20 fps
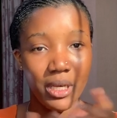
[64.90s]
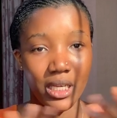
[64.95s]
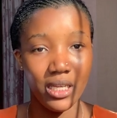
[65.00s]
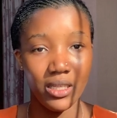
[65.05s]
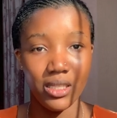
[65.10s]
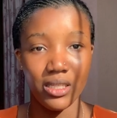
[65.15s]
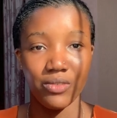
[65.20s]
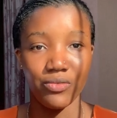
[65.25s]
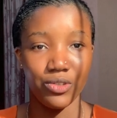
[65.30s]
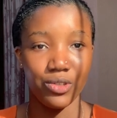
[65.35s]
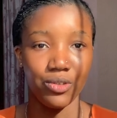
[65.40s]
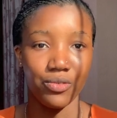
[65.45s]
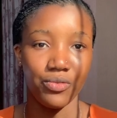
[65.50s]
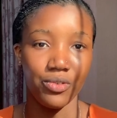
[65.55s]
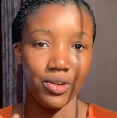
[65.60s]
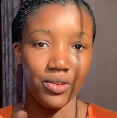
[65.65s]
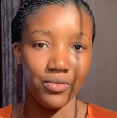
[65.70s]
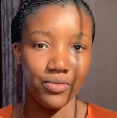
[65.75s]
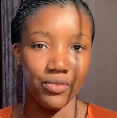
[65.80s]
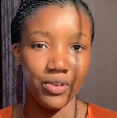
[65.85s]
making this video
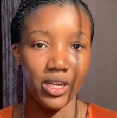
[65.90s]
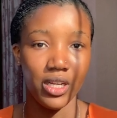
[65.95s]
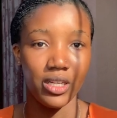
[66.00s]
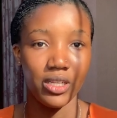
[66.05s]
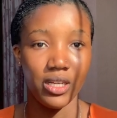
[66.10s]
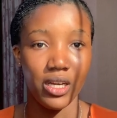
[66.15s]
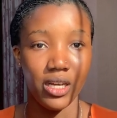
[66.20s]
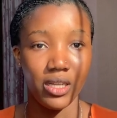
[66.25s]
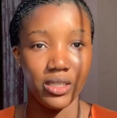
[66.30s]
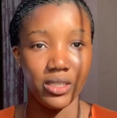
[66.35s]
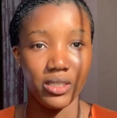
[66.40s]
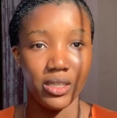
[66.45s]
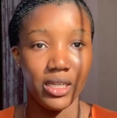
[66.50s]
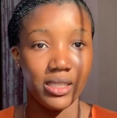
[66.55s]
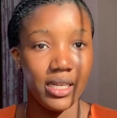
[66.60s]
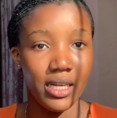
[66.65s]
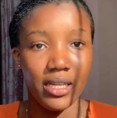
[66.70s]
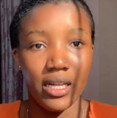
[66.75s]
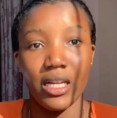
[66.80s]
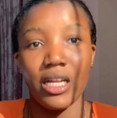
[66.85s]
for a friend, and
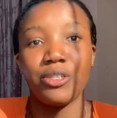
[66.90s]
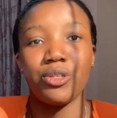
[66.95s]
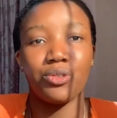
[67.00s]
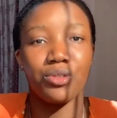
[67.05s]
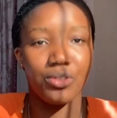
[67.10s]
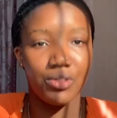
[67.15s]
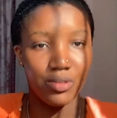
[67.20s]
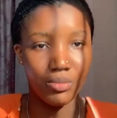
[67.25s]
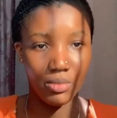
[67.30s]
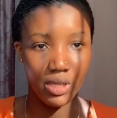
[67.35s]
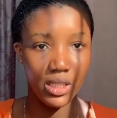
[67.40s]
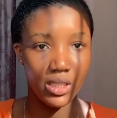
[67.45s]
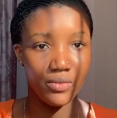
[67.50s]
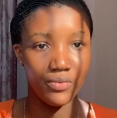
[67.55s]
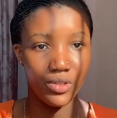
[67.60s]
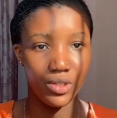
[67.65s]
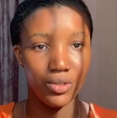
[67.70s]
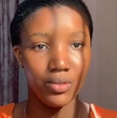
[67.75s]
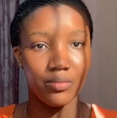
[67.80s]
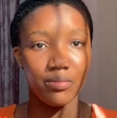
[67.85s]
aside that, I just want to make
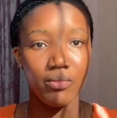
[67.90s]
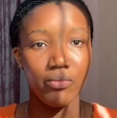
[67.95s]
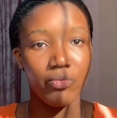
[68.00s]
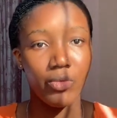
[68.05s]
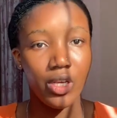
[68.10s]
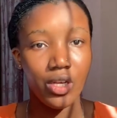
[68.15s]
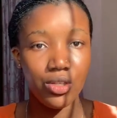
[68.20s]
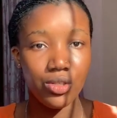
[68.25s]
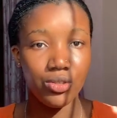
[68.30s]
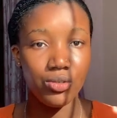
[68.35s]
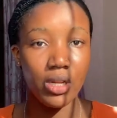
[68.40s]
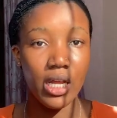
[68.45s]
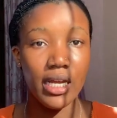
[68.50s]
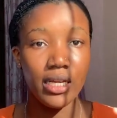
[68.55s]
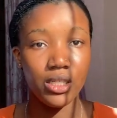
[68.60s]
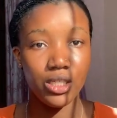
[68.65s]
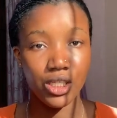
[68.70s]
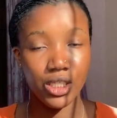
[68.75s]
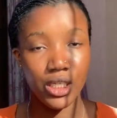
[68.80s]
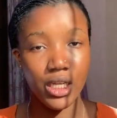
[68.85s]
the video to
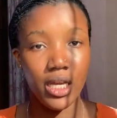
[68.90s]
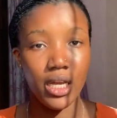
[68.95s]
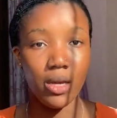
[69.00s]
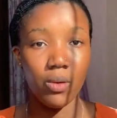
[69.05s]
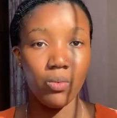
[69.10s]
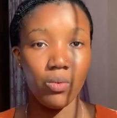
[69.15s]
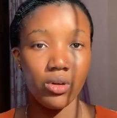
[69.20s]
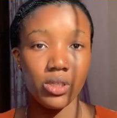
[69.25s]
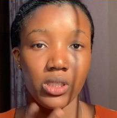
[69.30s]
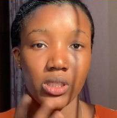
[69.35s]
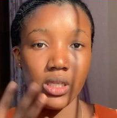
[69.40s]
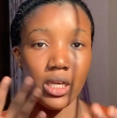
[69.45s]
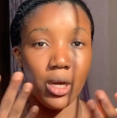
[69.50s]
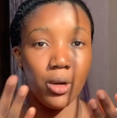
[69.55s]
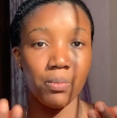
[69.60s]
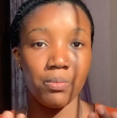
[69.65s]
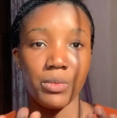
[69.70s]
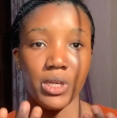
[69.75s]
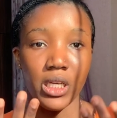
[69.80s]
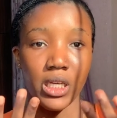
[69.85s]
like share what
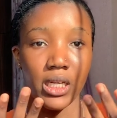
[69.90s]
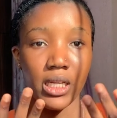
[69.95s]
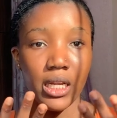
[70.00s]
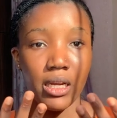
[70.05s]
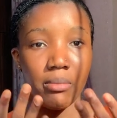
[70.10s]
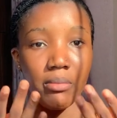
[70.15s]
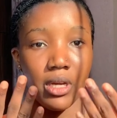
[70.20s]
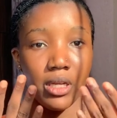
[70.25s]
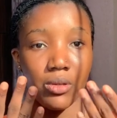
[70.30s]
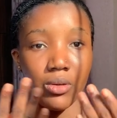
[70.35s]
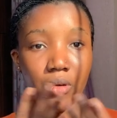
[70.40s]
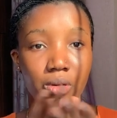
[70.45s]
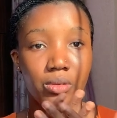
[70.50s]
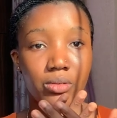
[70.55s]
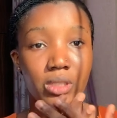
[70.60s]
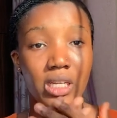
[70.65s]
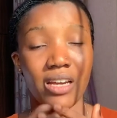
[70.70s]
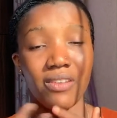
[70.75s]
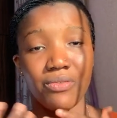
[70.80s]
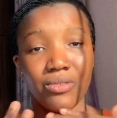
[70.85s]
helped me clear my
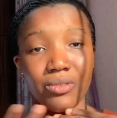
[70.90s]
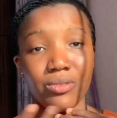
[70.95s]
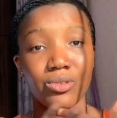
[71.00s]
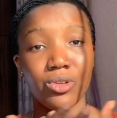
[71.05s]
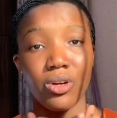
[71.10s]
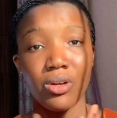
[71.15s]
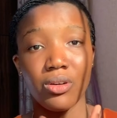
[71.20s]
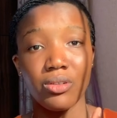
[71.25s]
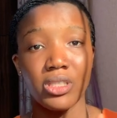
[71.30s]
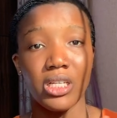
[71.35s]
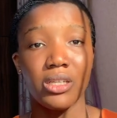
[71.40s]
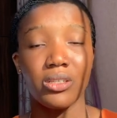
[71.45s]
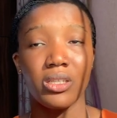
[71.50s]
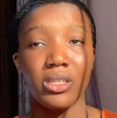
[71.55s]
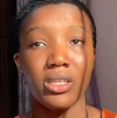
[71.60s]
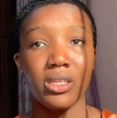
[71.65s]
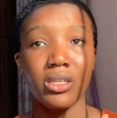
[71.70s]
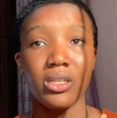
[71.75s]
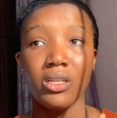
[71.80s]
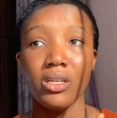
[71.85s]
knuckles. I feel knuckles is
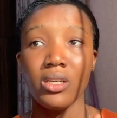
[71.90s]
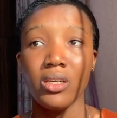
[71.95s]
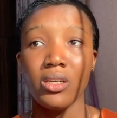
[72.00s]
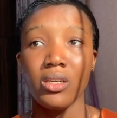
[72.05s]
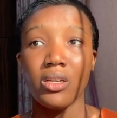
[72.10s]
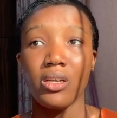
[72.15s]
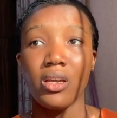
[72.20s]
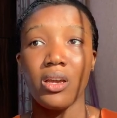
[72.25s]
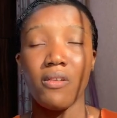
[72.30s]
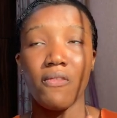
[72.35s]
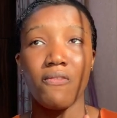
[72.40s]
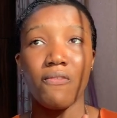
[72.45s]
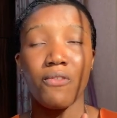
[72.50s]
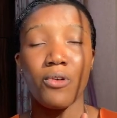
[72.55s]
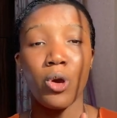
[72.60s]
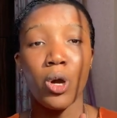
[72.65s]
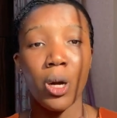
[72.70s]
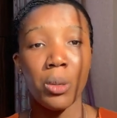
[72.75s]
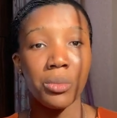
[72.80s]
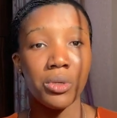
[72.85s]
actually a
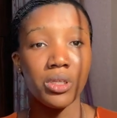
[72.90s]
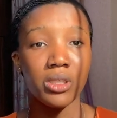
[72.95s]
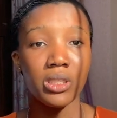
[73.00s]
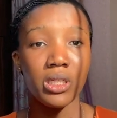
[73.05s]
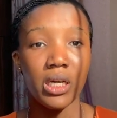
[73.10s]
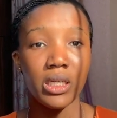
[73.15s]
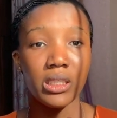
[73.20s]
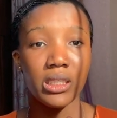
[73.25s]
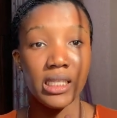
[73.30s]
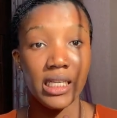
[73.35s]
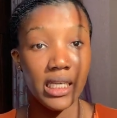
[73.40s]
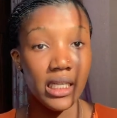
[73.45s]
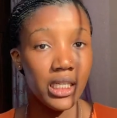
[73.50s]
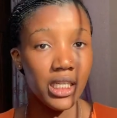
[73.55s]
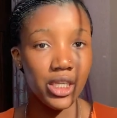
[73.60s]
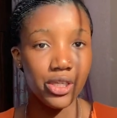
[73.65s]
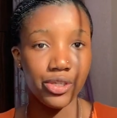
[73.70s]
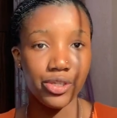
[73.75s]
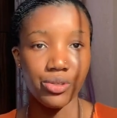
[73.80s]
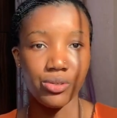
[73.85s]
common skin
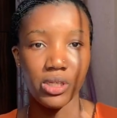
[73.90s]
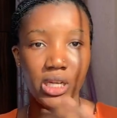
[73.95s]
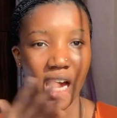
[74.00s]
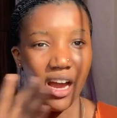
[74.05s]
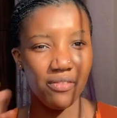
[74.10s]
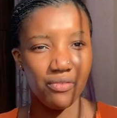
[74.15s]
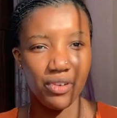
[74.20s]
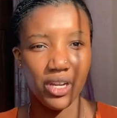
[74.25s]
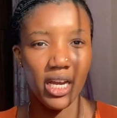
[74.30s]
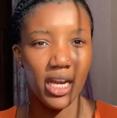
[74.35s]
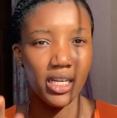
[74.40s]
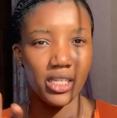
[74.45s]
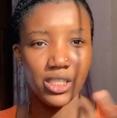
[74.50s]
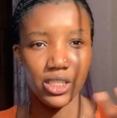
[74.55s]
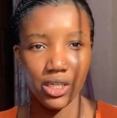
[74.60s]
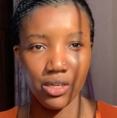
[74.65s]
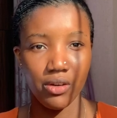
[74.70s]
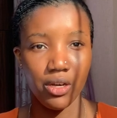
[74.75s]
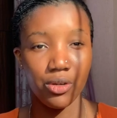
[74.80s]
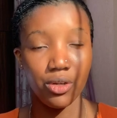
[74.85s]
issue in Africa in
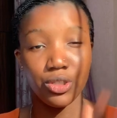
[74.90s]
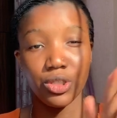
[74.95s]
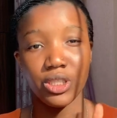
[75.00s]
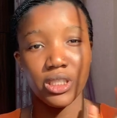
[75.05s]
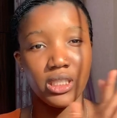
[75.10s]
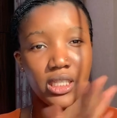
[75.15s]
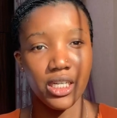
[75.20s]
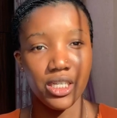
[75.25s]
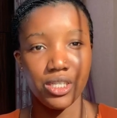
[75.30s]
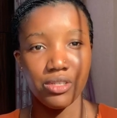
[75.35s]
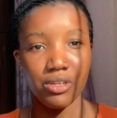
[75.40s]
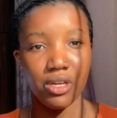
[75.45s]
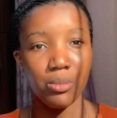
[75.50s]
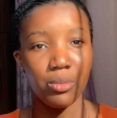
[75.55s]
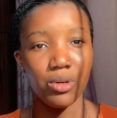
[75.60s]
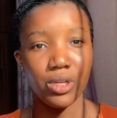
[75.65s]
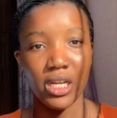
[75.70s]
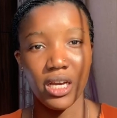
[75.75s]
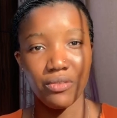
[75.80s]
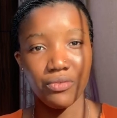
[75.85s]
general, not just in Nigeria
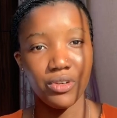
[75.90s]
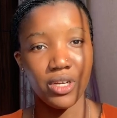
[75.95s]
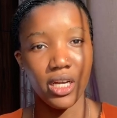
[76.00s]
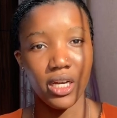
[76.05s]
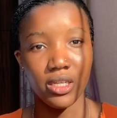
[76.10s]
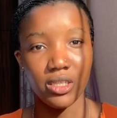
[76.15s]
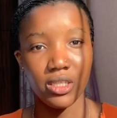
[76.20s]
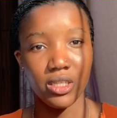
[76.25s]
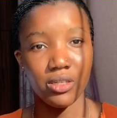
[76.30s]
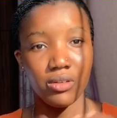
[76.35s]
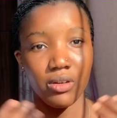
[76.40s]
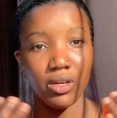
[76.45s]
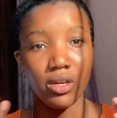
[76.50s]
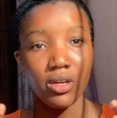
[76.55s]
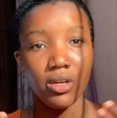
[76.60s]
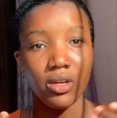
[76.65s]
but in Africa in general.